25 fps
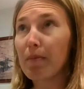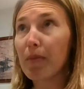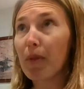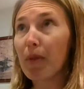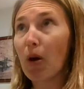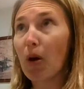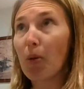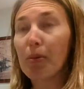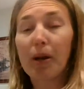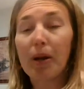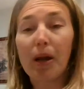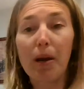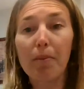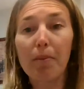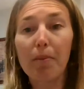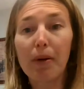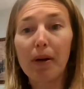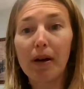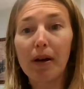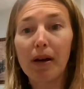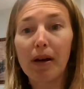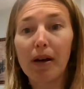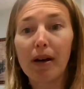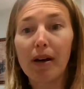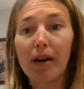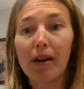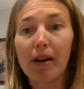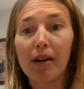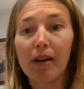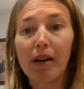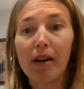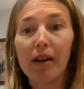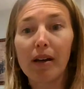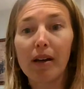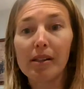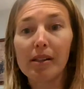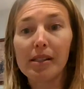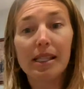open up a
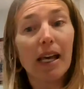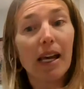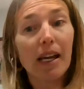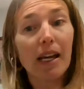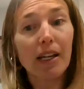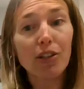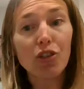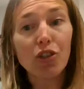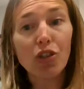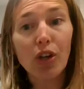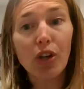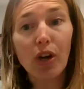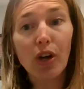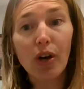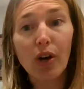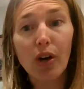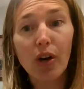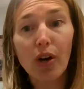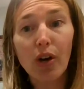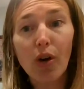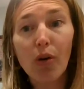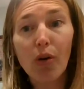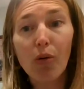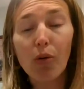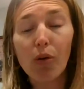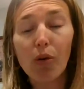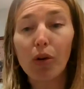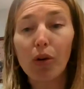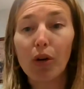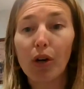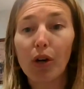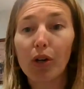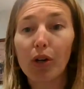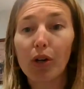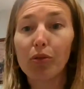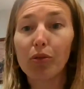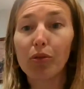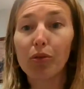slideshow or
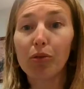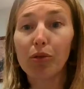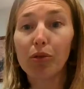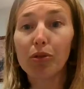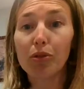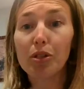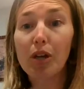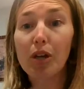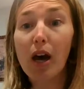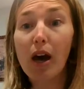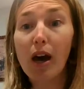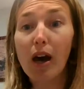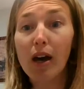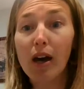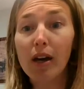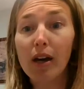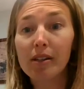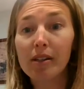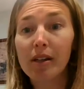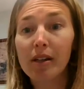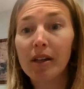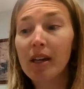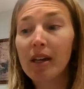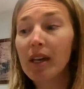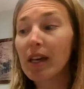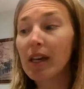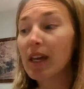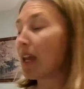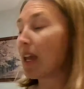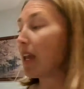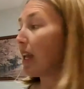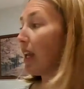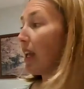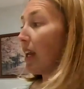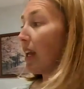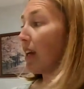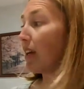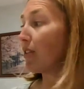a Google Doc
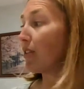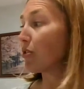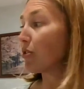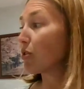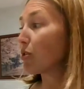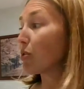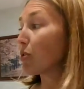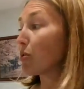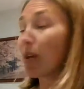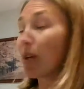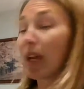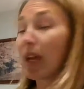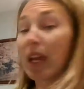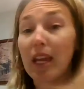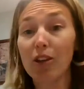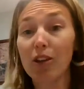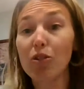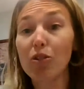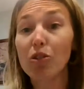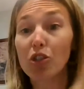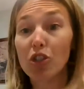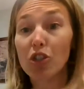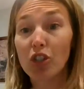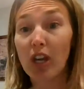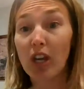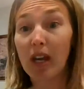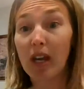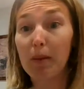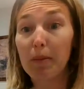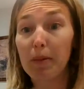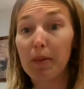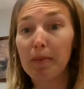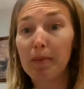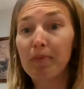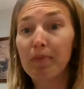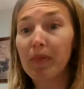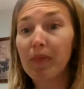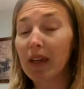and create your
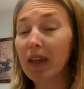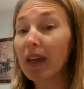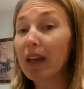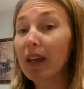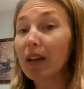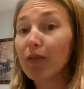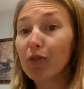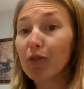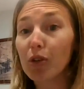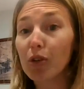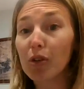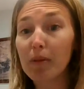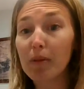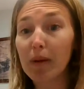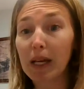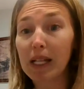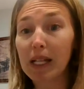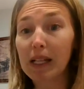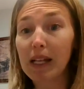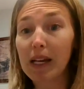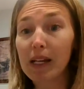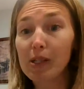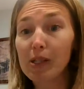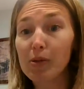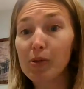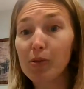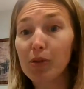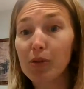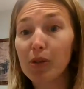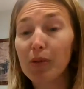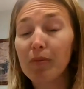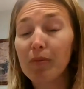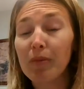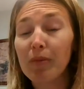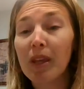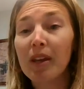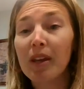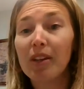shape. Again, if you're in my
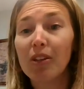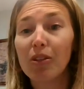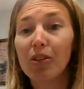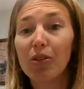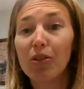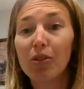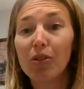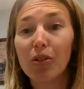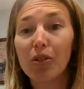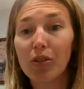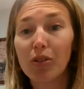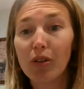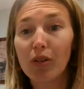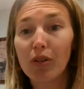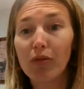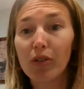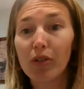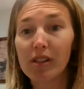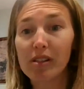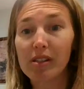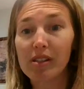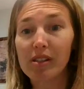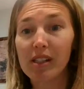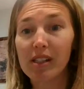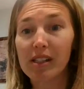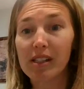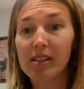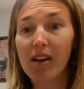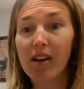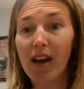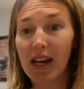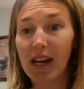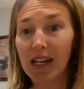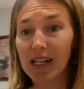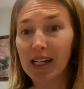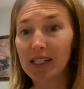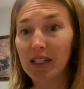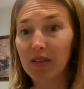classroom, you can look for the Seesaw
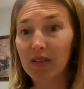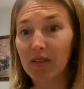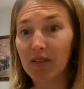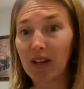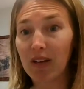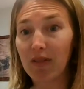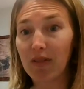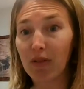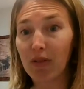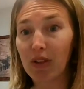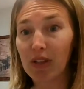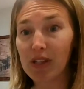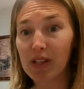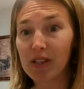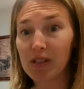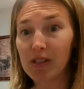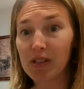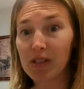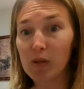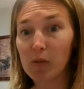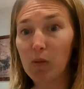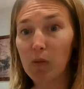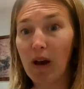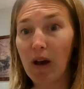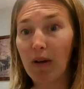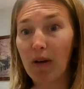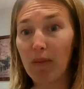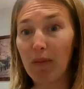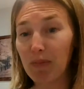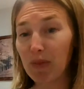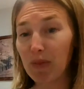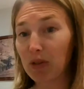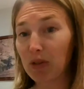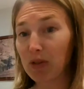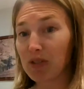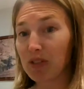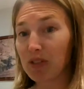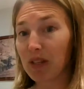activity for this as well.
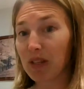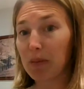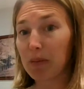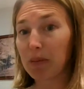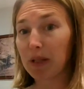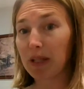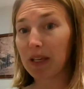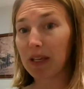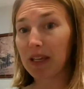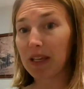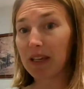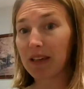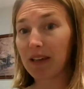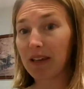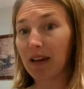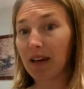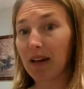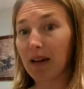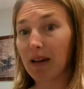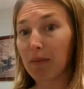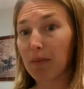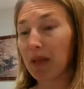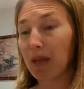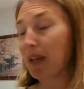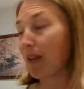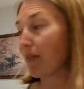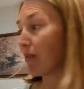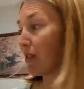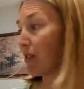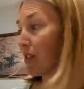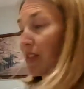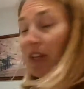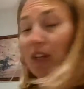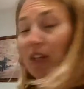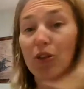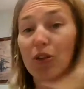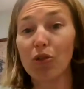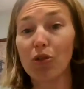You'll see a blank
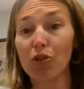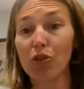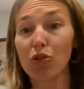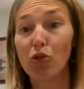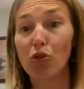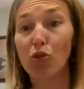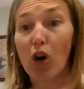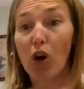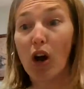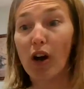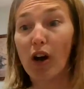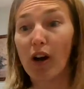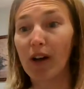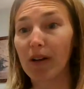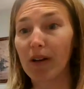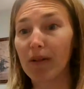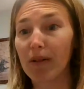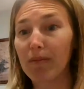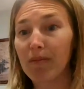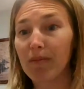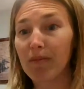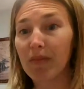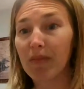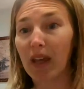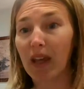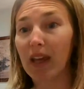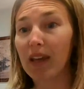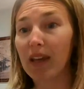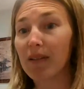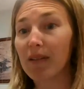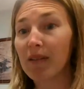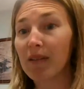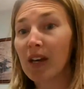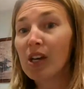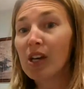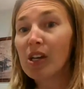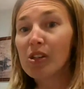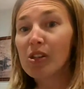canvas that you can draw on. Okay?
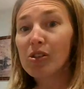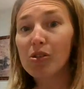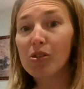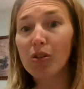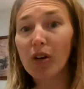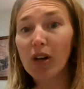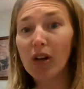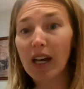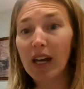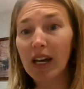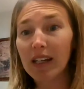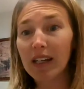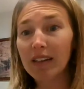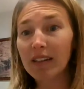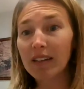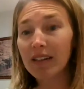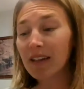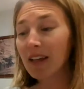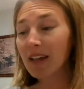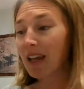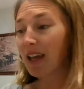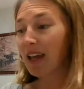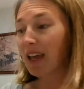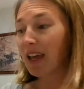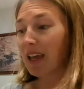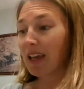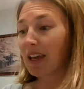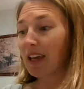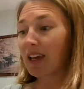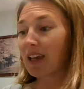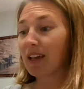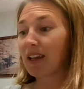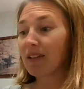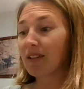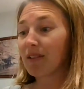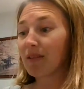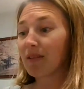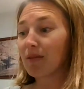So go ahead
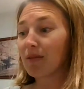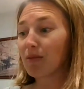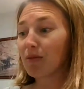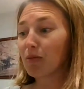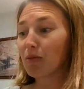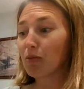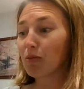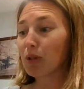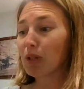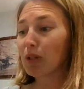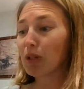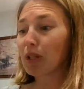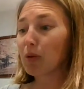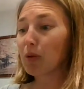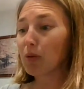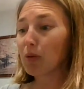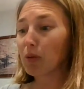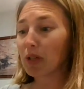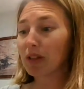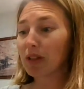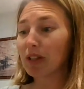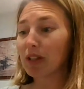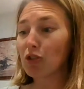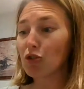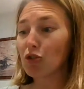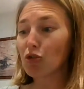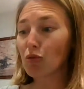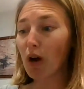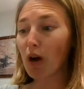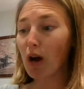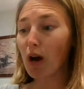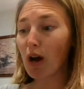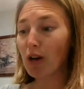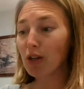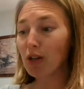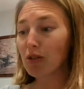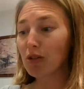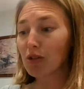and really quickly
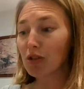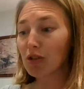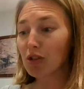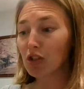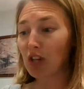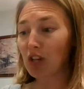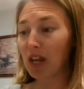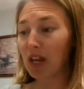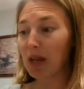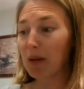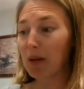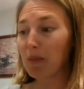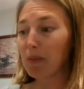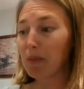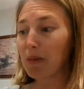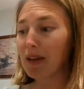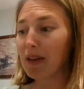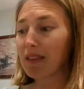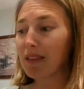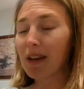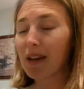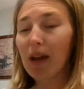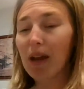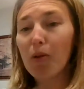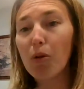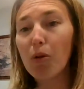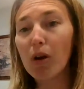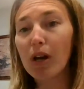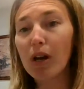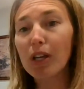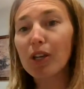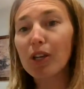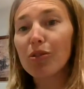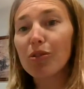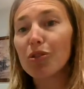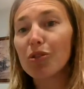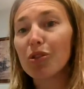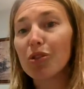draw your shape, and then I
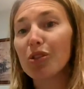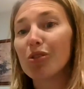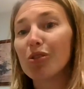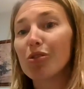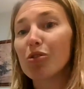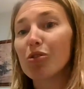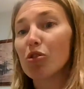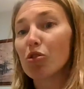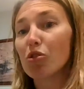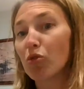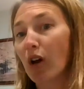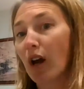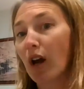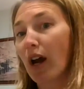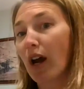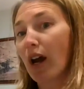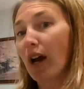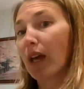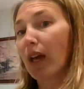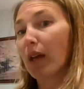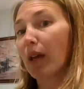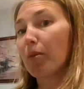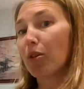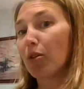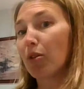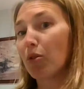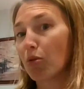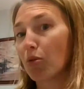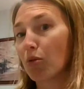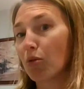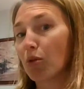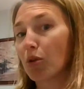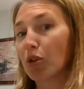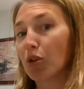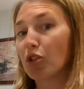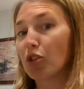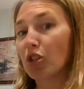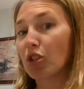want you to describe
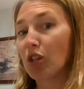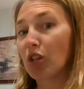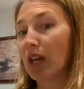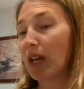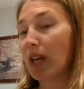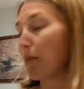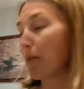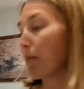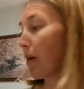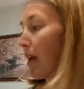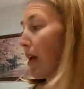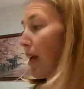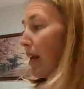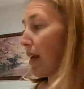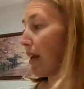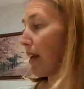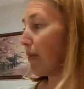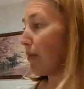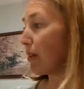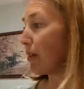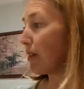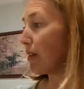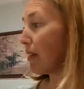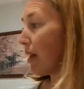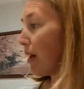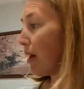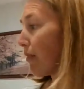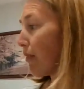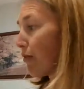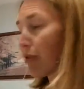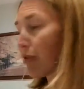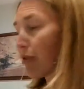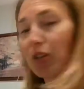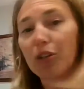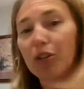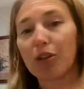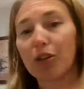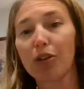your shape, and I would love
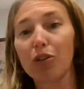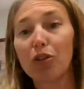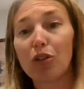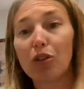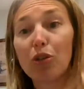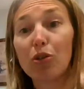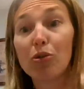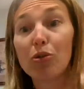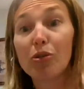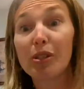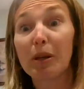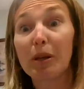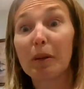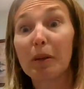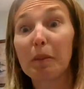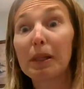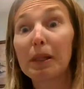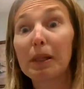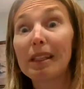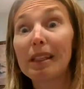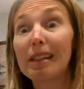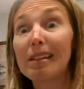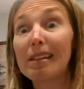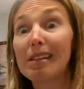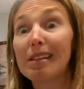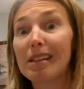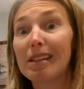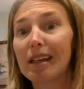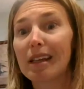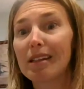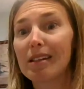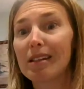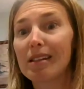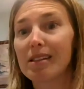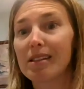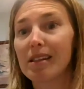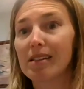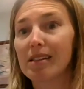for you to use complete
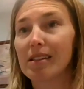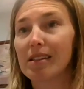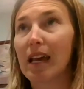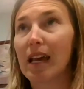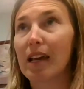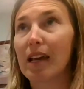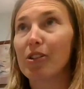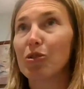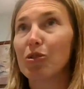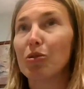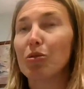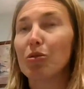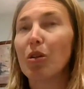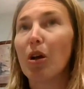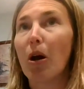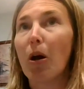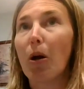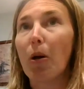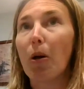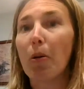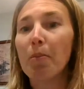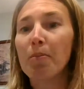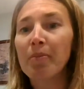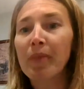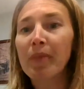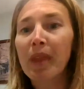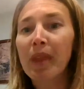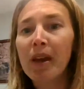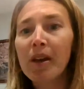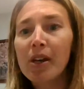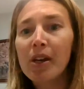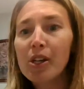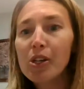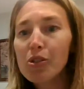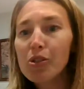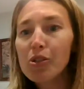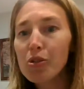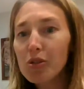sentences as you go.
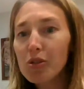So